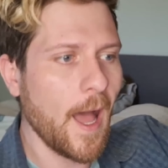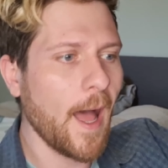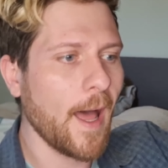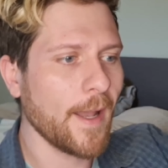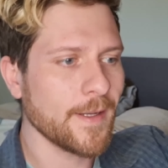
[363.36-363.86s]

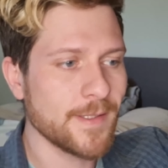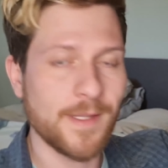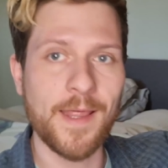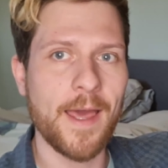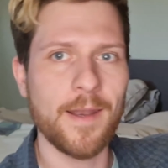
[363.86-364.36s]
and
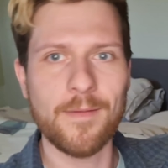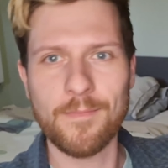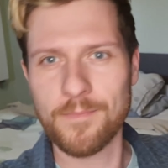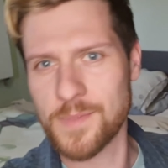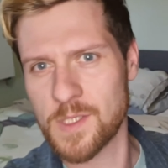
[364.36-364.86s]
then
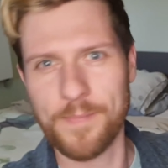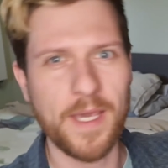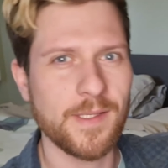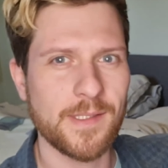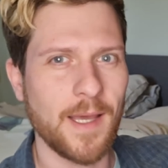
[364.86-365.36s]

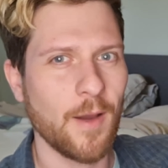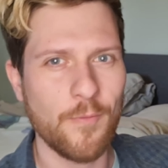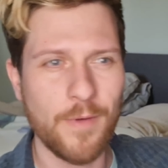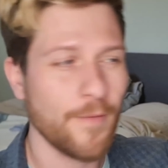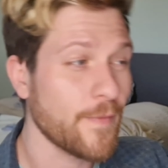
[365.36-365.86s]
spaced
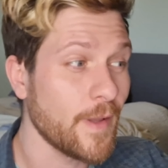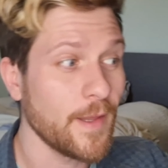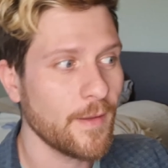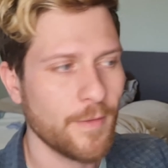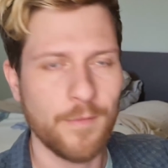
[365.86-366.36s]
out
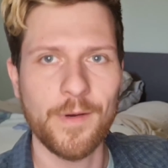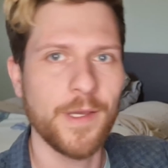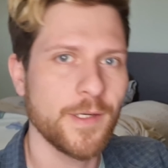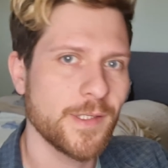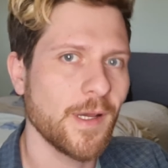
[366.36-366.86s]
roughly 3
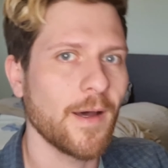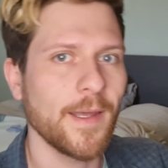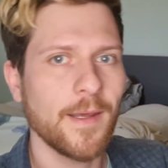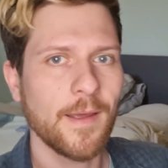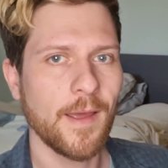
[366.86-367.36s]
each
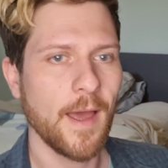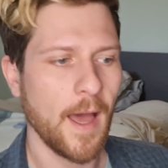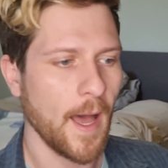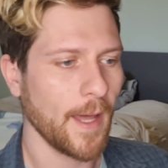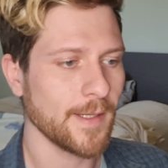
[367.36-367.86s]
side.
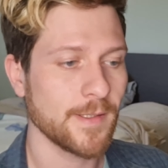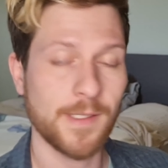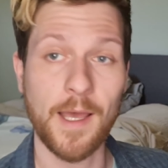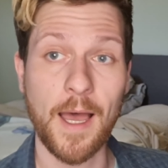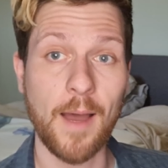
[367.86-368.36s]
And
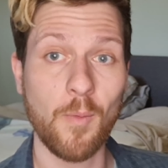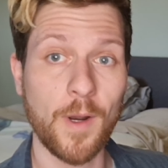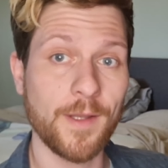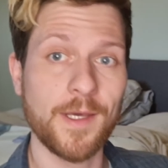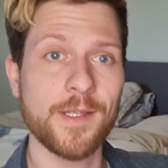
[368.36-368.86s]

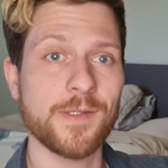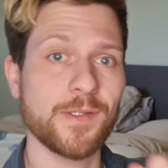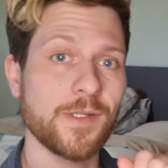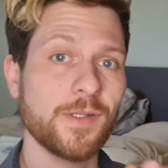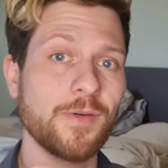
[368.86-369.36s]
what I did is
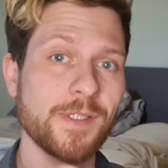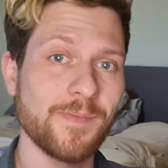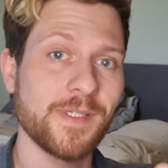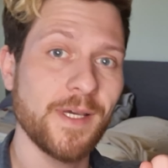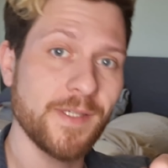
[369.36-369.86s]
just got some
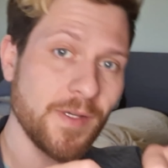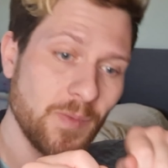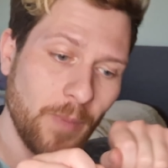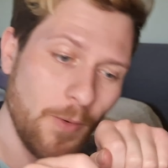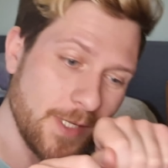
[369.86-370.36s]
scissors,
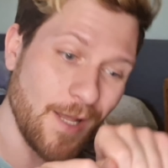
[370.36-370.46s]
poked a